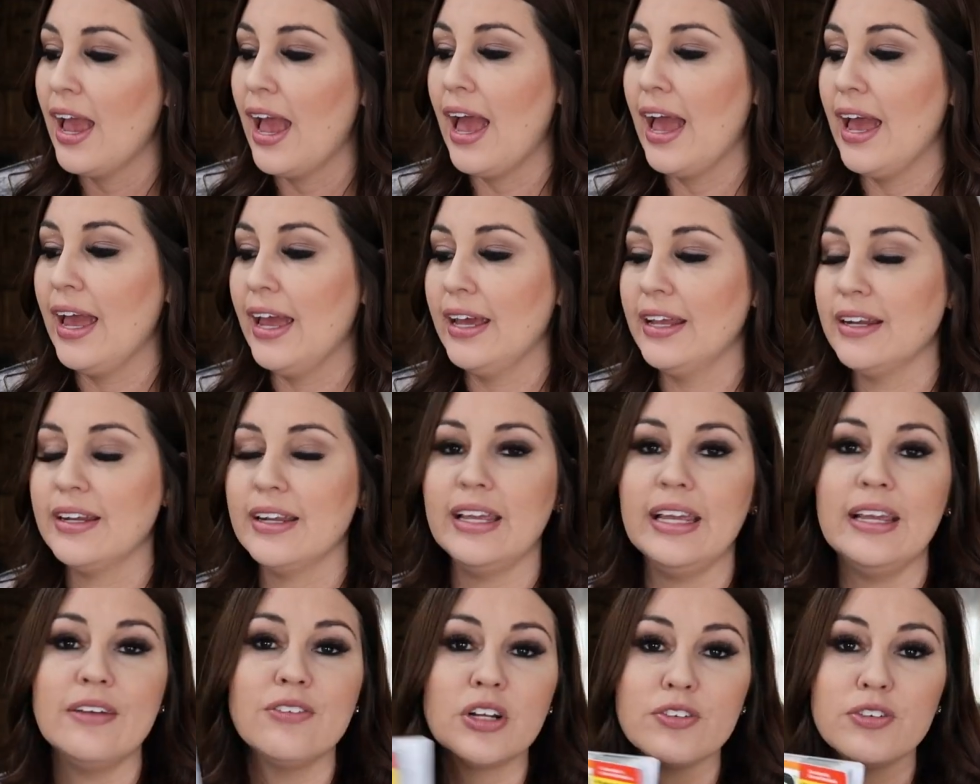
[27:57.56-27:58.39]

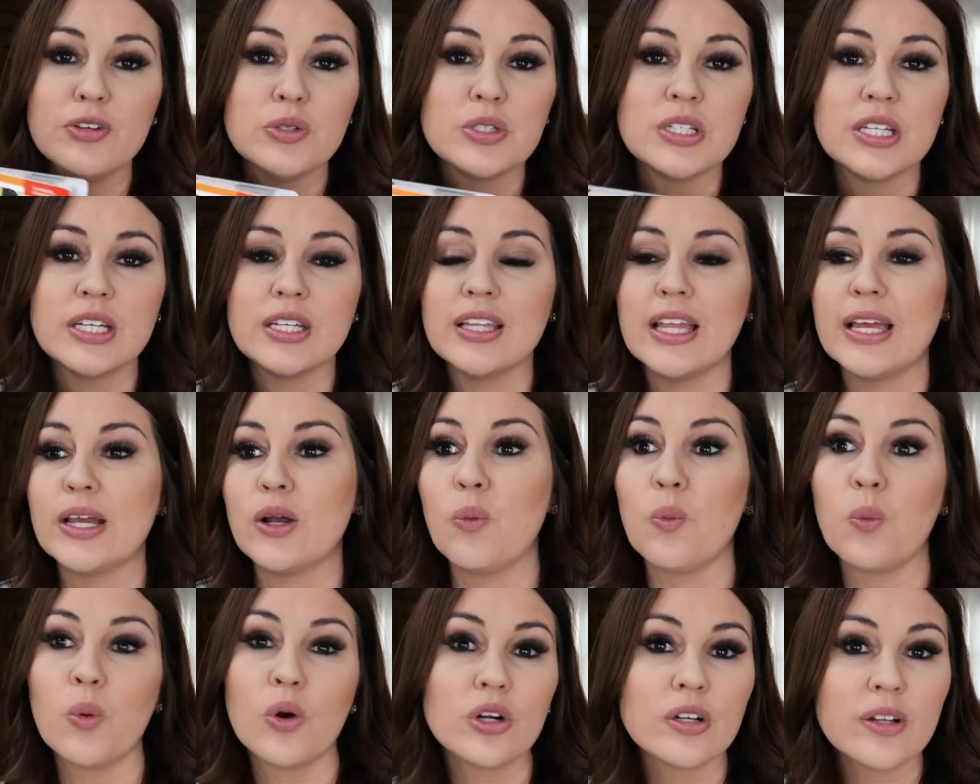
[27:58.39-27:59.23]
and even if you did like
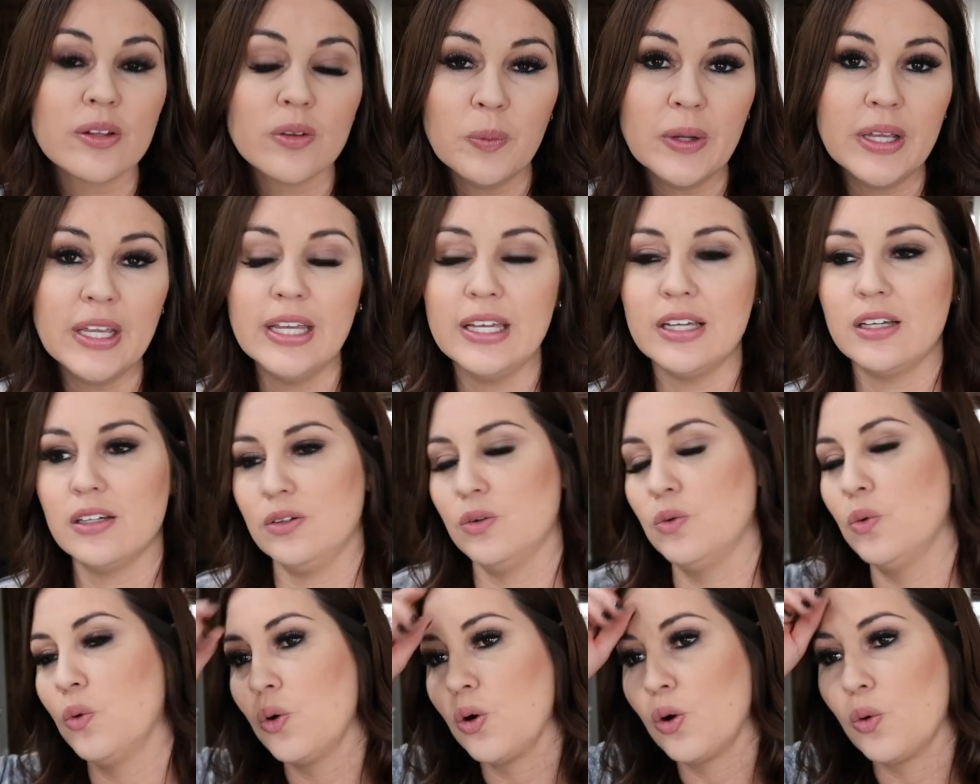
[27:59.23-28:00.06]
word of the week
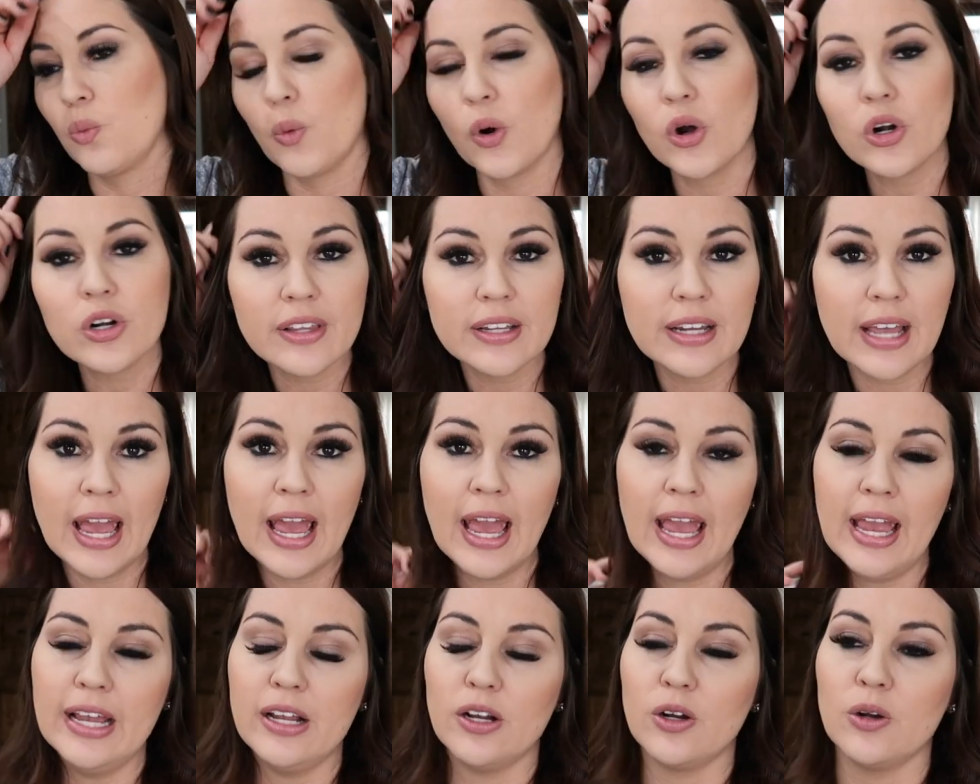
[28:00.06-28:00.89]
or word of the
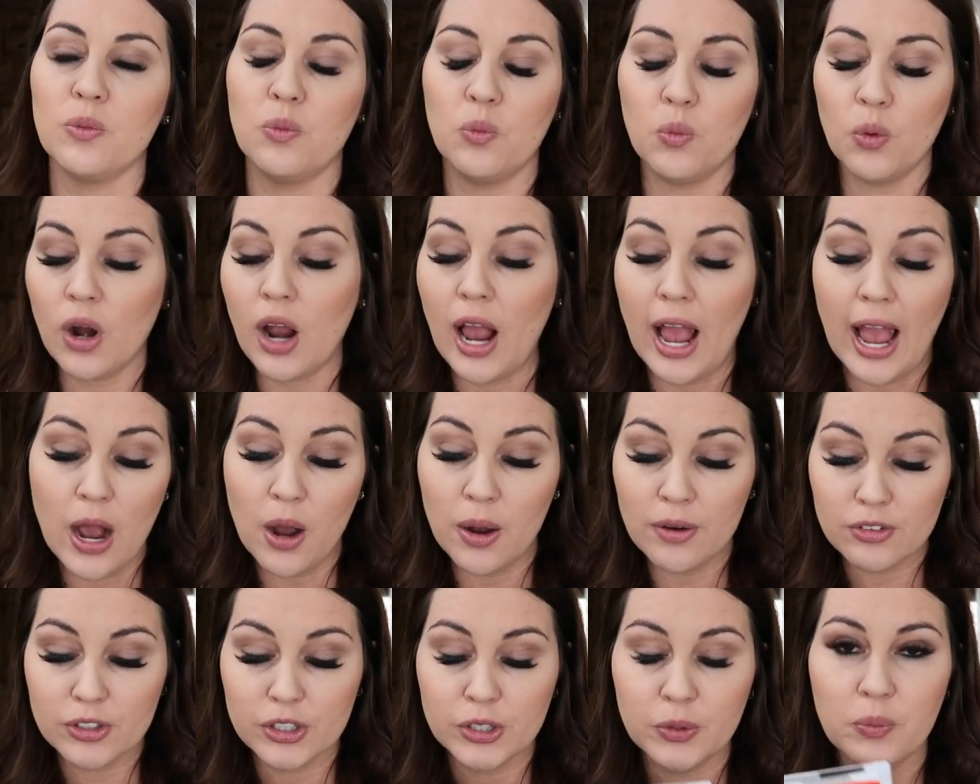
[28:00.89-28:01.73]
day or
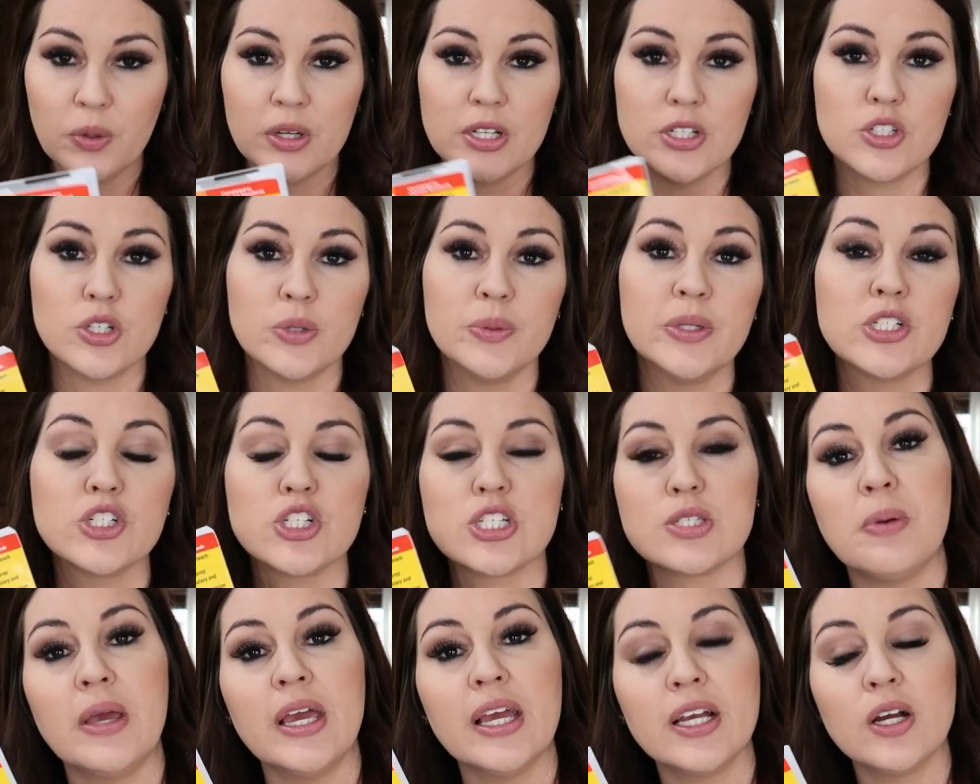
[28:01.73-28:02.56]
however you wanna do it,
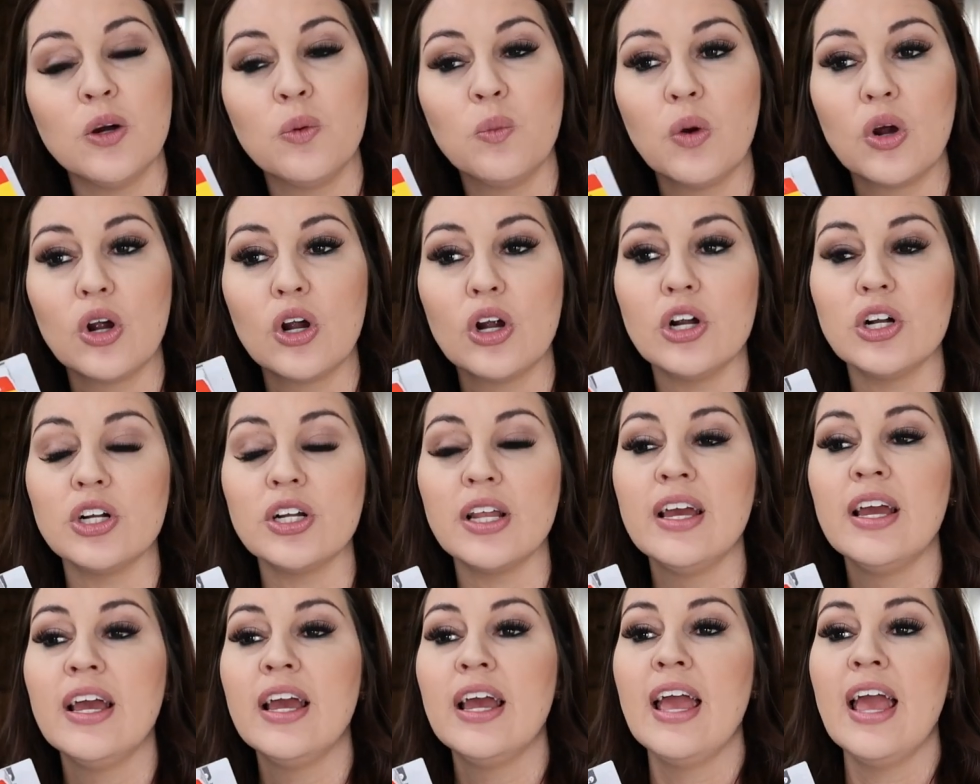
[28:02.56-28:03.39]
just pick a
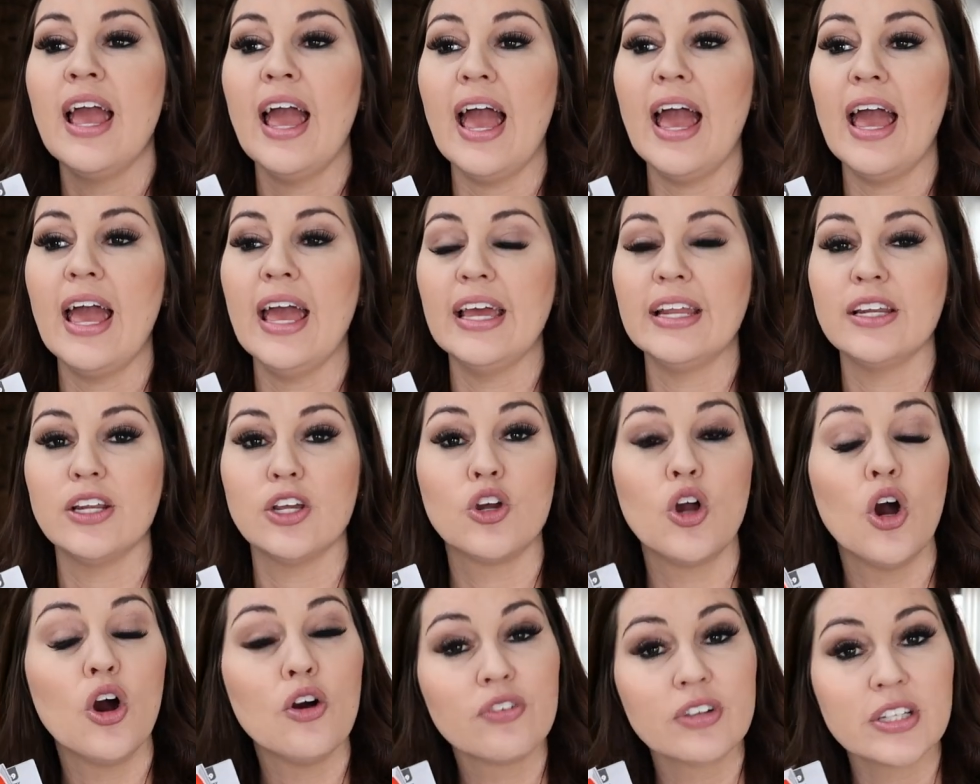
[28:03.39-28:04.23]
word and
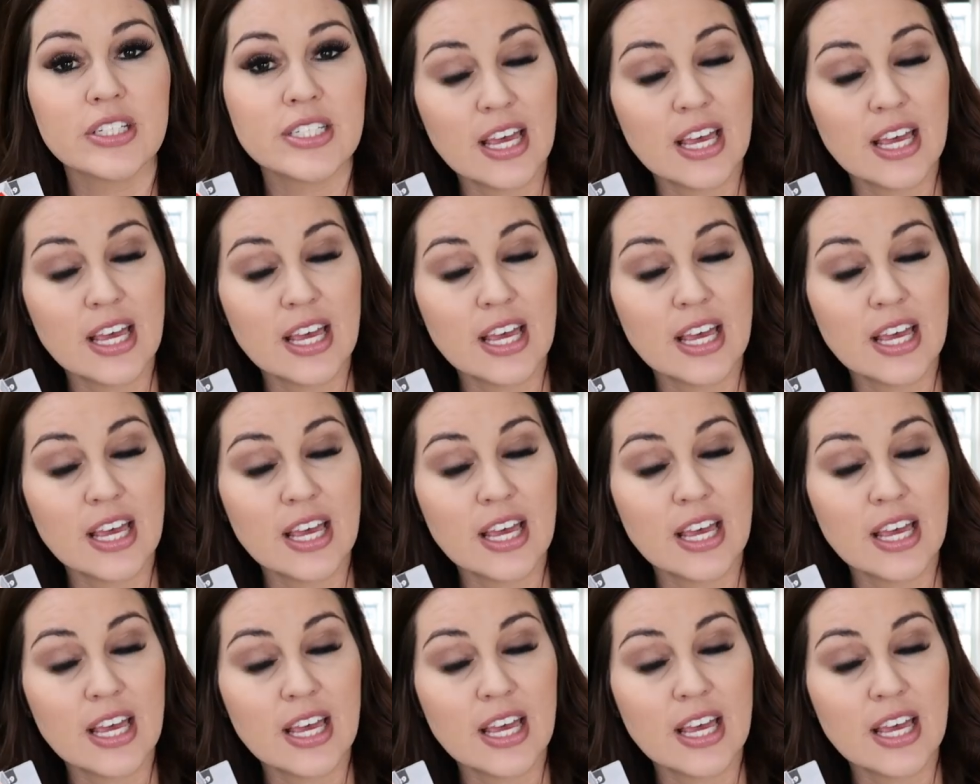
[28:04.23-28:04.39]
go over the